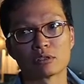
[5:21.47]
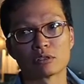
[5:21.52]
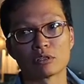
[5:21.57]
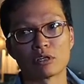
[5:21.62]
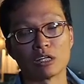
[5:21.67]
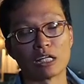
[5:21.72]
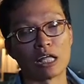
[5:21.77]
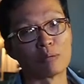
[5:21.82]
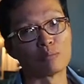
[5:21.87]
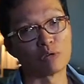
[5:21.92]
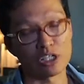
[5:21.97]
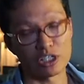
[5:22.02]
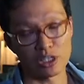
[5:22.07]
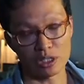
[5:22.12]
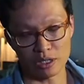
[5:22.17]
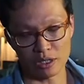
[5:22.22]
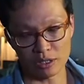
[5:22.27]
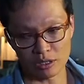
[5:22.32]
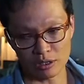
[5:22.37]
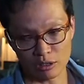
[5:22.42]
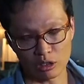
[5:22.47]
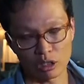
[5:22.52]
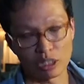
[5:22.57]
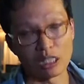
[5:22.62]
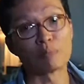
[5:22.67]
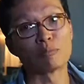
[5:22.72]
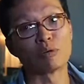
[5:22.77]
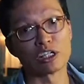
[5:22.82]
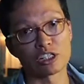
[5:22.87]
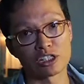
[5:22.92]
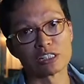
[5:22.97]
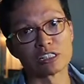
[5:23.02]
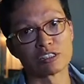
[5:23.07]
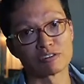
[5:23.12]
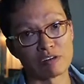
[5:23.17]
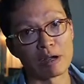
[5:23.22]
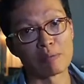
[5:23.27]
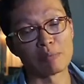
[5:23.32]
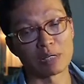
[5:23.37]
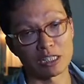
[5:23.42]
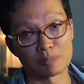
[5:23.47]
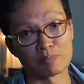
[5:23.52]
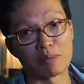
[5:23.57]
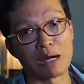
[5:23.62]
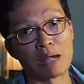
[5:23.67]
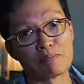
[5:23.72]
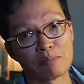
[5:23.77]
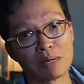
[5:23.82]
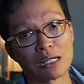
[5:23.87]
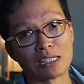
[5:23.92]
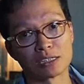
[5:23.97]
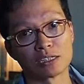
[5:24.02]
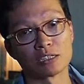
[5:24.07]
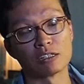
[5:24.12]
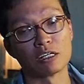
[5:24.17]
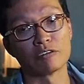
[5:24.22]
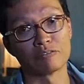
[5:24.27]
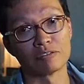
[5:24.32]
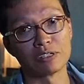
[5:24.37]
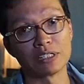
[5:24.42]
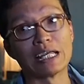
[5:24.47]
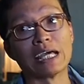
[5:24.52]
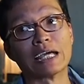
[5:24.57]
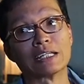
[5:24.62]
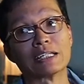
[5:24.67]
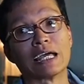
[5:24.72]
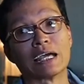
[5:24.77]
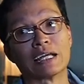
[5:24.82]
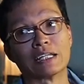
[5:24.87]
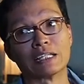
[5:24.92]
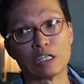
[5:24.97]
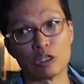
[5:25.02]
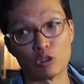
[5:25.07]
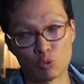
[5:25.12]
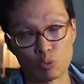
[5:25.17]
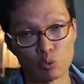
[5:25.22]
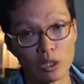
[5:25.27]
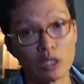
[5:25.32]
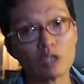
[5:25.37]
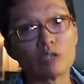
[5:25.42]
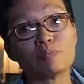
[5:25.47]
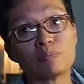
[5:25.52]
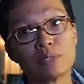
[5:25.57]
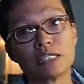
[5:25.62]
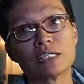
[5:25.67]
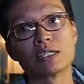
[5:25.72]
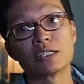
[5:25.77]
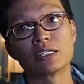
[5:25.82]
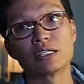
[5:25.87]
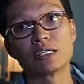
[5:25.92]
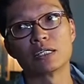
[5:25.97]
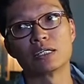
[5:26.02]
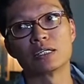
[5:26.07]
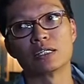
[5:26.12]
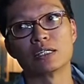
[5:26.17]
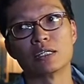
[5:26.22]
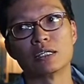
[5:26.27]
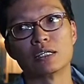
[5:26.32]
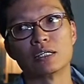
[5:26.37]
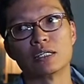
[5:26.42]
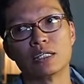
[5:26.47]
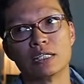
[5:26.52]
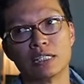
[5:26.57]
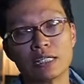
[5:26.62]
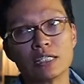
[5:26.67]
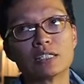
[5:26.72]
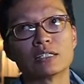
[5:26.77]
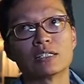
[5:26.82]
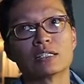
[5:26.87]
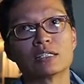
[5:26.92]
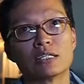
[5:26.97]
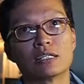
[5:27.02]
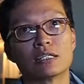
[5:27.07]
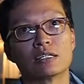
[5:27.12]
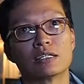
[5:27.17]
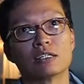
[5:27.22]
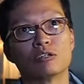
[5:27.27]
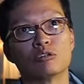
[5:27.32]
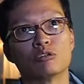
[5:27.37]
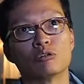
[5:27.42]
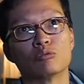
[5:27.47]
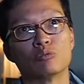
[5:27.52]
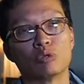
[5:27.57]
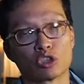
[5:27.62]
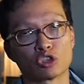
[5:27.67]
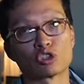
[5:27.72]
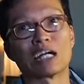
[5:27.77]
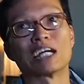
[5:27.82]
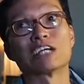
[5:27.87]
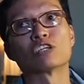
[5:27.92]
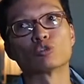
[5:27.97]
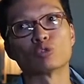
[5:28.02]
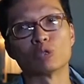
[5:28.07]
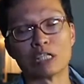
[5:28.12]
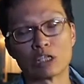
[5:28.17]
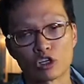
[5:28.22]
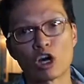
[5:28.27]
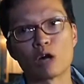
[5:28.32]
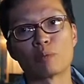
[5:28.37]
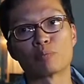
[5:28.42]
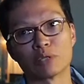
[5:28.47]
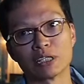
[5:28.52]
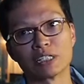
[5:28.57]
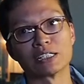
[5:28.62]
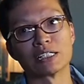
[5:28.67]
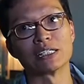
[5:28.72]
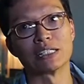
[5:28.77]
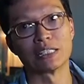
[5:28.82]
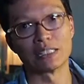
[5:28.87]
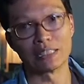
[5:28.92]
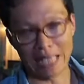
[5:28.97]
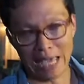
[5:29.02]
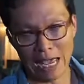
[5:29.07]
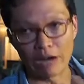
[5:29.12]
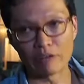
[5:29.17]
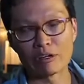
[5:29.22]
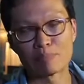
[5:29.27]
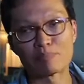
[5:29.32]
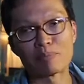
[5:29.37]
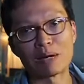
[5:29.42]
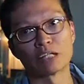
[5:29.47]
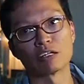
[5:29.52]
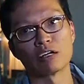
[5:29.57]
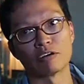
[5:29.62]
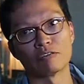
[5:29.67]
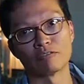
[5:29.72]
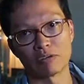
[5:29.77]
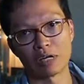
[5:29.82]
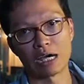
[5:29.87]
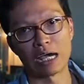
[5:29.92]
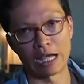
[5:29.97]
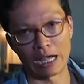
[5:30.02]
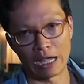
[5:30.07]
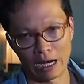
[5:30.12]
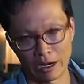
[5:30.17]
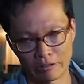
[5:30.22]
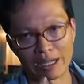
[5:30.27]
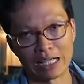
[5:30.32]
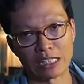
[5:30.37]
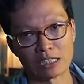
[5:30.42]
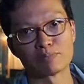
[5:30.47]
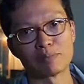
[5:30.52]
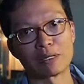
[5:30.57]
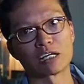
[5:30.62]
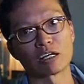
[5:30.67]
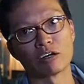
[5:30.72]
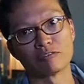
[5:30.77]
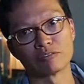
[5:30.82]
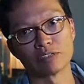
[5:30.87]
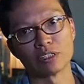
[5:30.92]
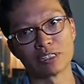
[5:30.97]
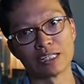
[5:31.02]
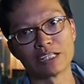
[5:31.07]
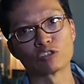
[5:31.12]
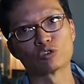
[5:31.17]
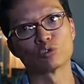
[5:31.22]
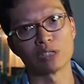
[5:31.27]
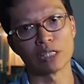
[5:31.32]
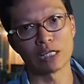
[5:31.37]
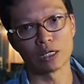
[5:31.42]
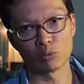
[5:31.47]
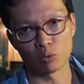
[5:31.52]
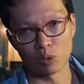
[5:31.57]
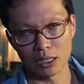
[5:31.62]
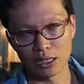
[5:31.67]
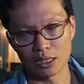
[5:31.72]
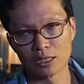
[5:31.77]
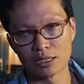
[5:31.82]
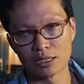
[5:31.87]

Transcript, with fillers: Collaboration, collaboration is very much part and parcel of it, and, and it will be in, we'll try to incorporate it in every part of, every aspect of the day-to-day -day work.